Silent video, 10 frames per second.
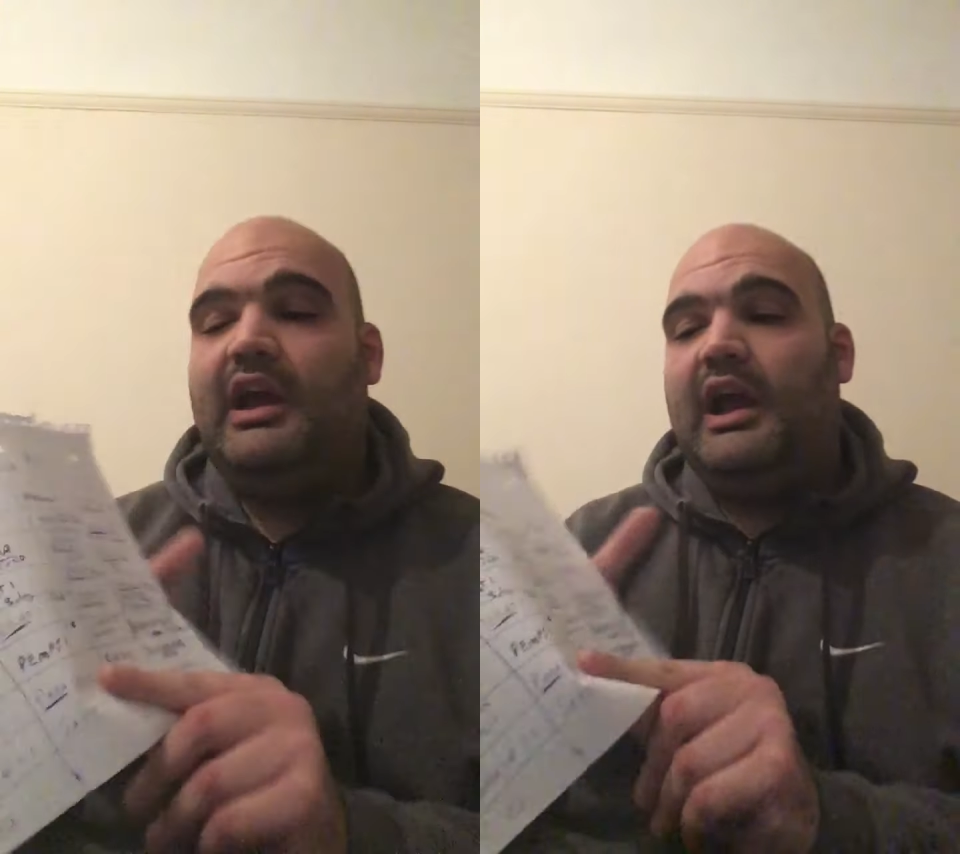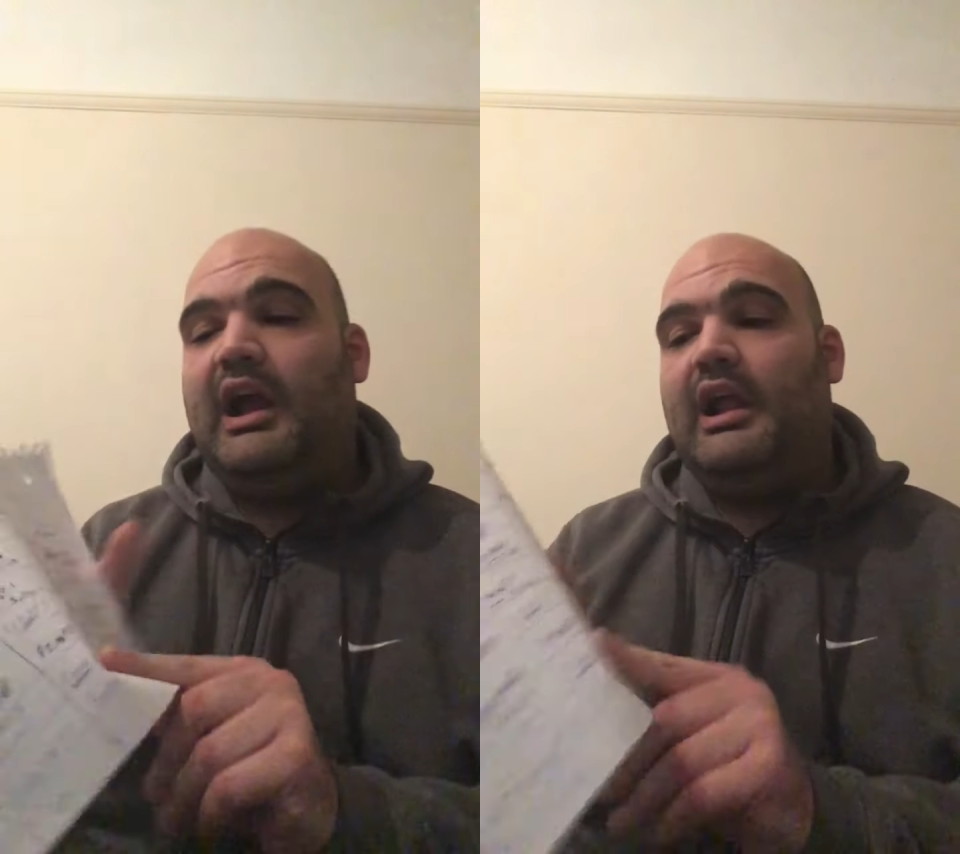
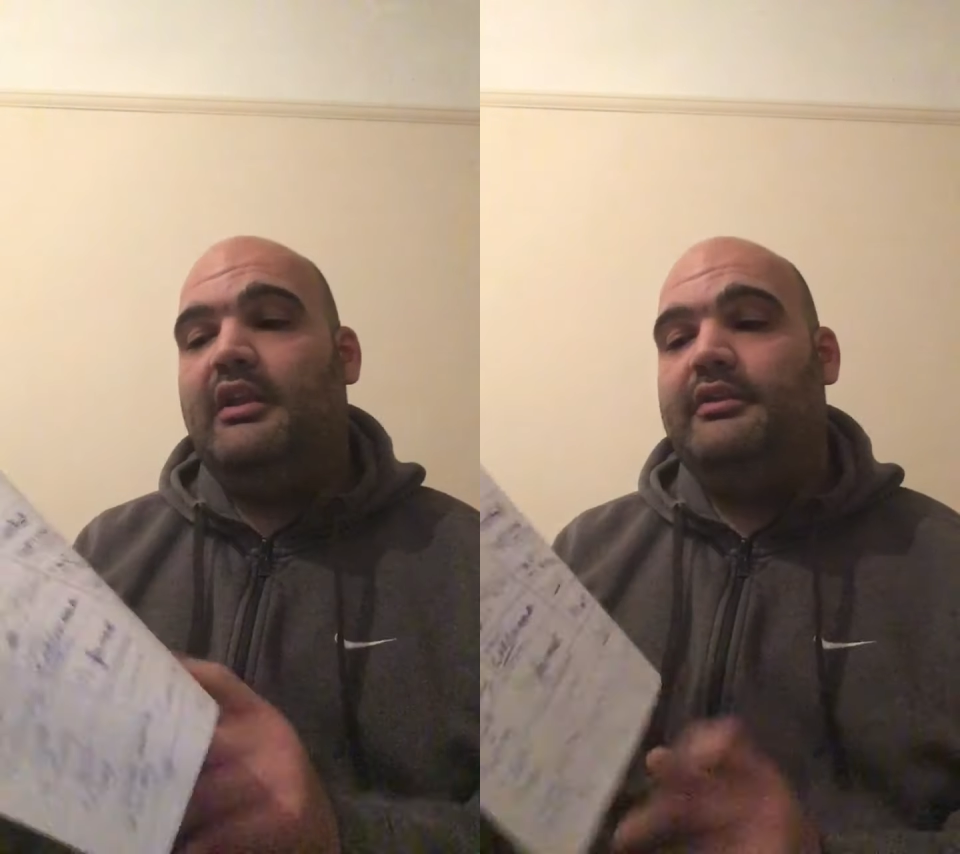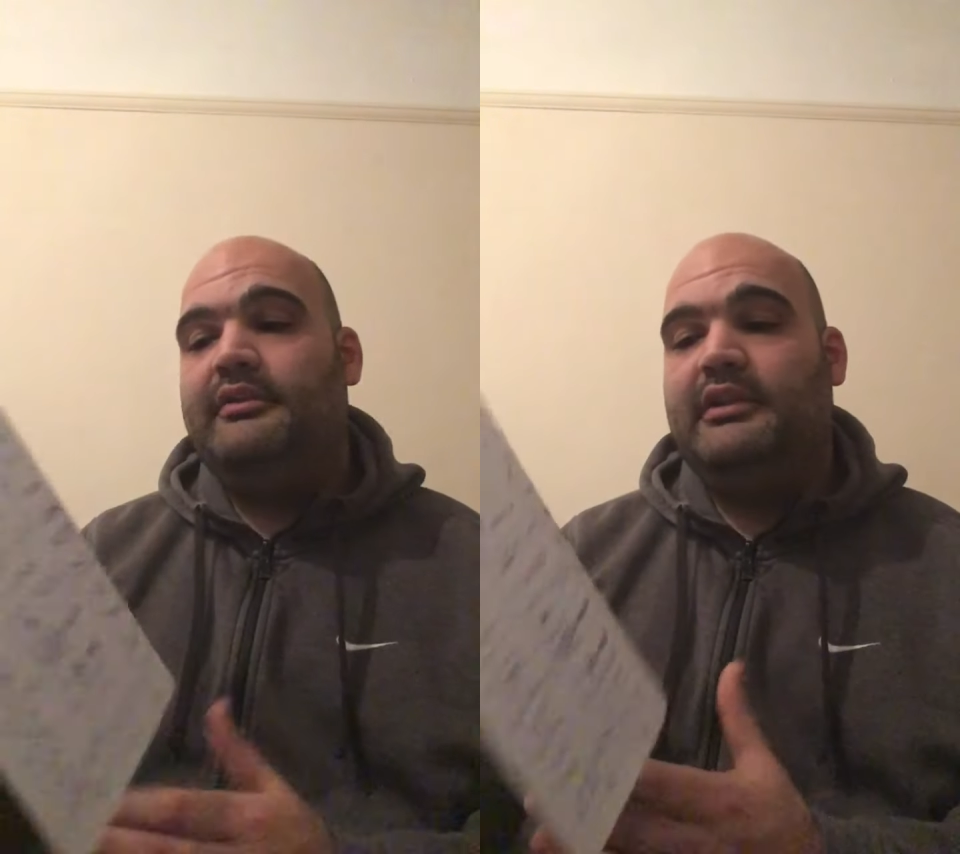
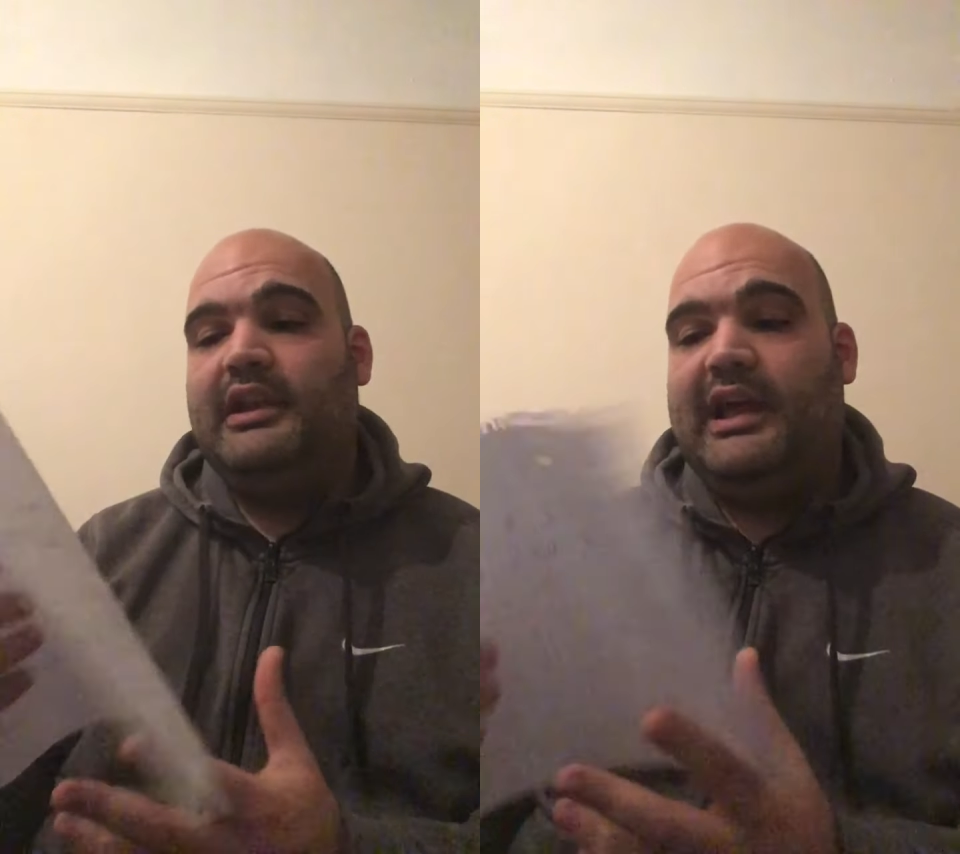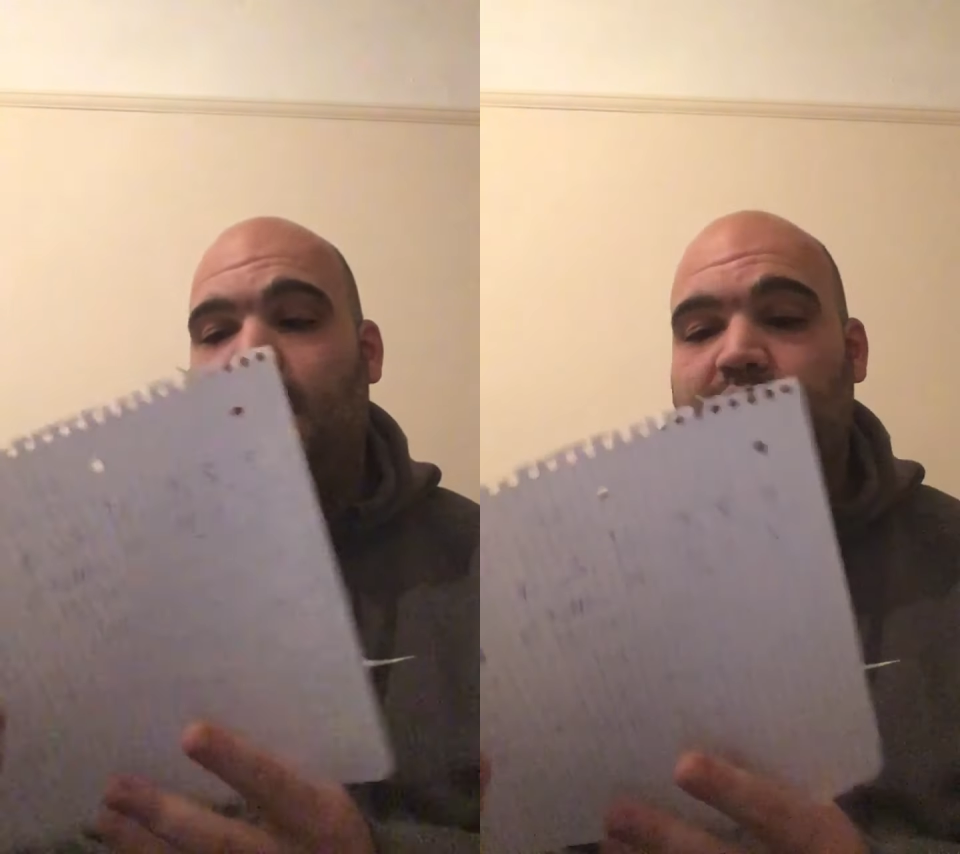And the
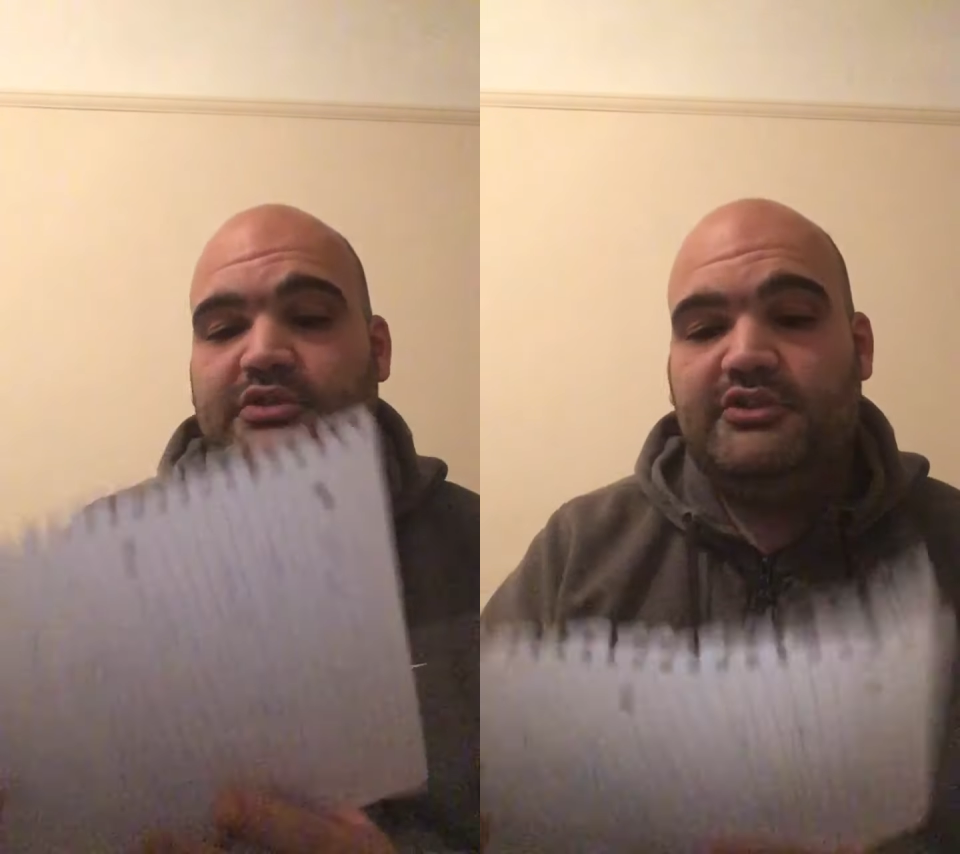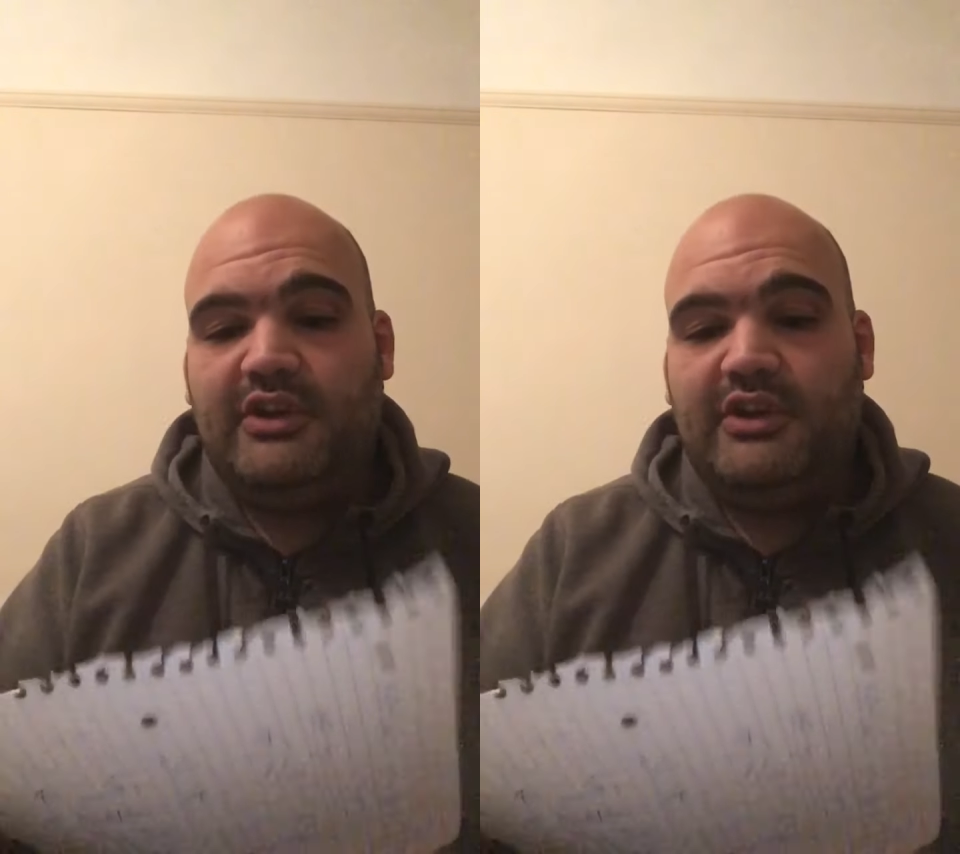languages